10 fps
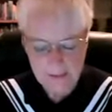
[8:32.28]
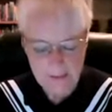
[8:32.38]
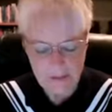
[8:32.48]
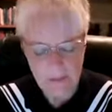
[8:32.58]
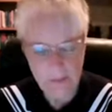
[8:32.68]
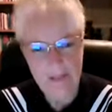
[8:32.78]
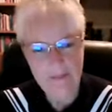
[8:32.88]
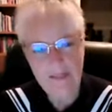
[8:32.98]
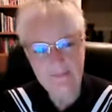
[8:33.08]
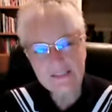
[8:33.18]

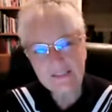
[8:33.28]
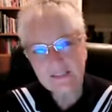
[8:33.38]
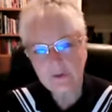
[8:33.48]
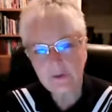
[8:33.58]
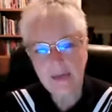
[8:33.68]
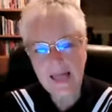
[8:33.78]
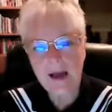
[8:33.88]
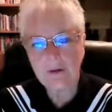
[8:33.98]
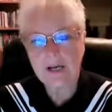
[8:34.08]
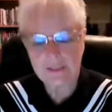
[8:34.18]
And this is going to
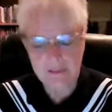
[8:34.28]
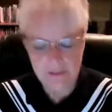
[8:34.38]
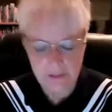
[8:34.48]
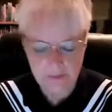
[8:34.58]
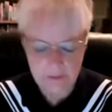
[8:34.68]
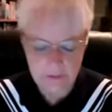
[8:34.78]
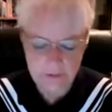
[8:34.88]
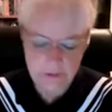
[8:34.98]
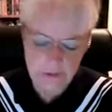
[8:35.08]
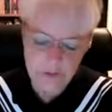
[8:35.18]
allow us
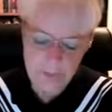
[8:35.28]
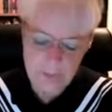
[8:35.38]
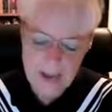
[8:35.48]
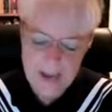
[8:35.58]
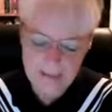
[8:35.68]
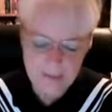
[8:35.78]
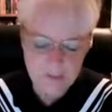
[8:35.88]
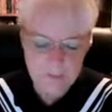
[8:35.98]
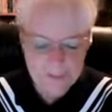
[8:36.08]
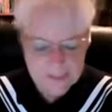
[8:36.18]
to
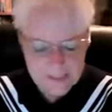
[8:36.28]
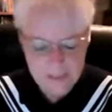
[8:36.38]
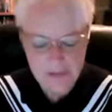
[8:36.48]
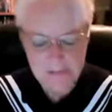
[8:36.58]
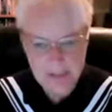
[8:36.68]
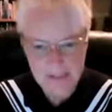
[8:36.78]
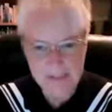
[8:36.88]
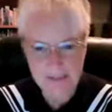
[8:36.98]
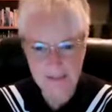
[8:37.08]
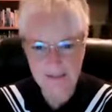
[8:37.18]
practice precision
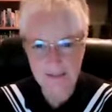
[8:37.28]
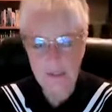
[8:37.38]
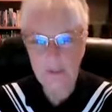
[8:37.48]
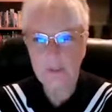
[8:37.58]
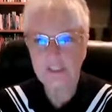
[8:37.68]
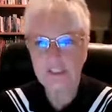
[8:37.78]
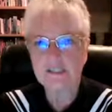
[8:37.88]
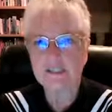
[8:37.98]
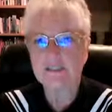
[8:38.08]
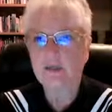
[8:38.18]
medicine, which
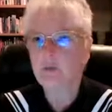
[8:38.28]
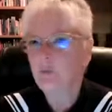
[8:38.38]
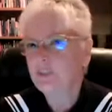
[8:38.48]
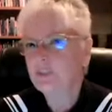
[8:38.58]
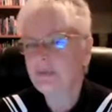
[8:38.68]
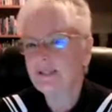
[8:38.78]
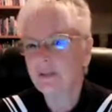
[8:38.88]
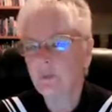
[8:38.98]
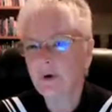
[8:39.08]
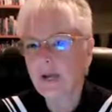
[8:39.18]
means
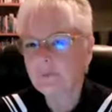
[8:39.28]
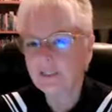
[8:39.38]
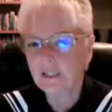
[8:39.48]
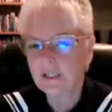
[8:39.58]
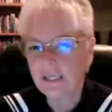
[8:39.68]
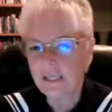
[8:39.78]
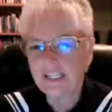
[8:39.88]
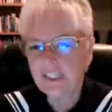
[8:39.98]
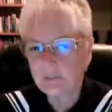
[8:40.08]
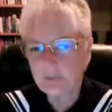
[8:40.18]
that we're able to look at
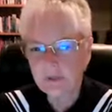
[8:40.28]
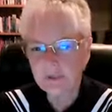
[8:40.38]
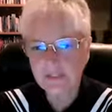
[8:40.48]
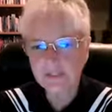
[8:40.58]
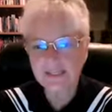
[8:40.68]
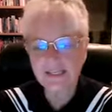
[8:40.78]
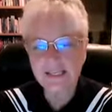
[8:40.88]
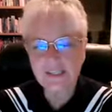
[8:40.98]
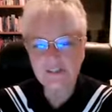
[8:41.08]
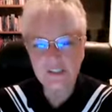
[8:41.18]
each person's
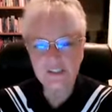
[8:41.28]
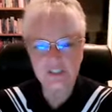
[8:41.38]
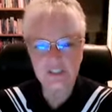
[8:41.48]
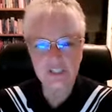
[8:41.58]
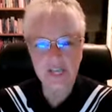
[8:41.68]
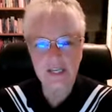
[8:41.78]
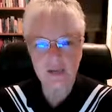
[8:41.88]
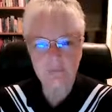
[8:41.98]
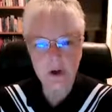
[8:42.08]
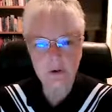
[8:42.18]
individual genetic
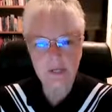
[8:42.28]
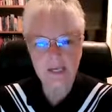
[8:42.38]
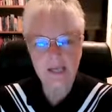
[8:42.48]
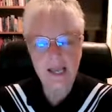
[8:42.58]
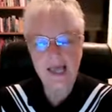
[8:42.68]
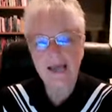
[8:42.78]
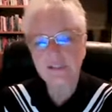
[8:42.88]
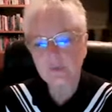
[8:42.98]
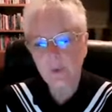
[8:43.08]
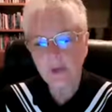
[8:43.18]
component
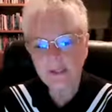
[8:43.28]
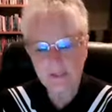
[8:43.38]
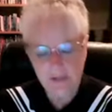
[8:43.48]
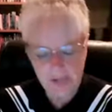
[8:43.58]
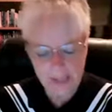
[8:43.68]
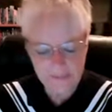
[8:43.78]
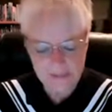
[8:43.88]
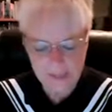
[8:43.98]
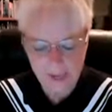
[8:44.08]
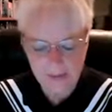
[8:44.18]
as well as their
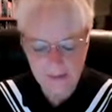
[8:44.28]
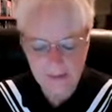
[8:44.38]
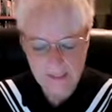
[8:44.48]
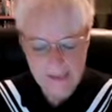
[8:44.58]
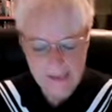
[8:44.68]
lifestyle,